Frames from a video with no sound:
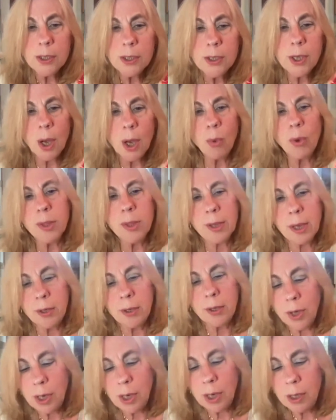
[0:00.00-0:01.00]
So with
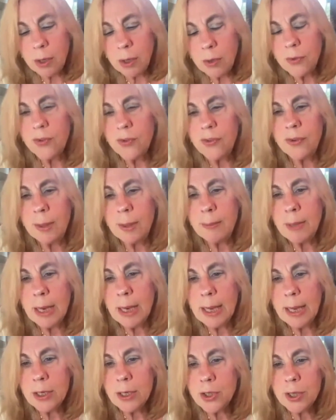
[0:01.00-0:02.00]
continued
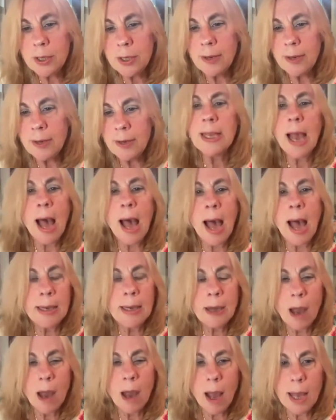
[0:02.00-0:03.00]
stimulation of the
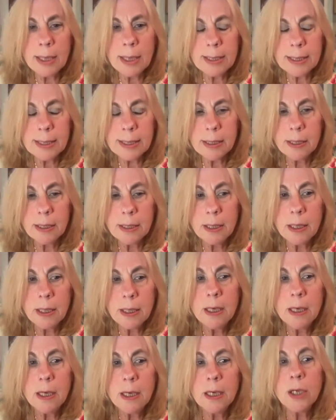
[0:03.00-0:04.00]
iNOS,
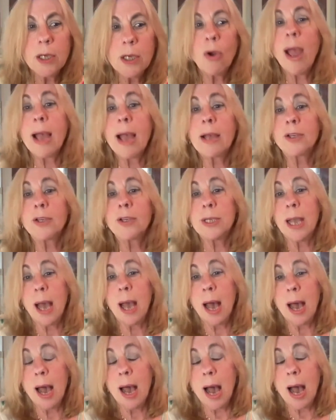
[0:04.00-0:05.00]
you're actually
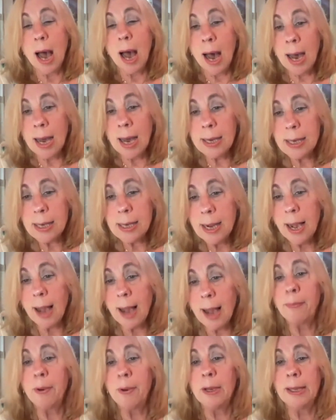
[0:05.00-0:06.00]

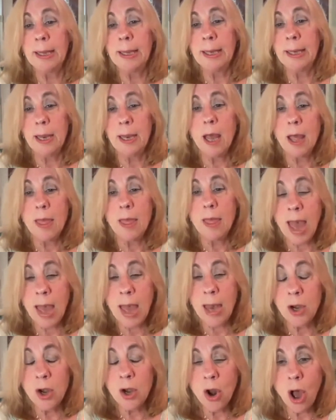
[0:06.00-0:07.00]
uncoupling
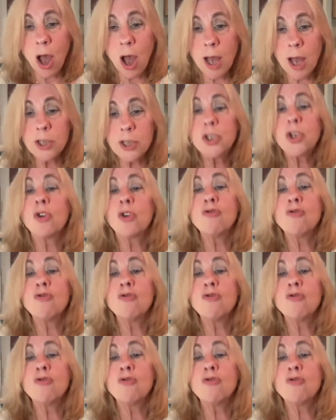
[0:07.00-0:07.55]
that NOS.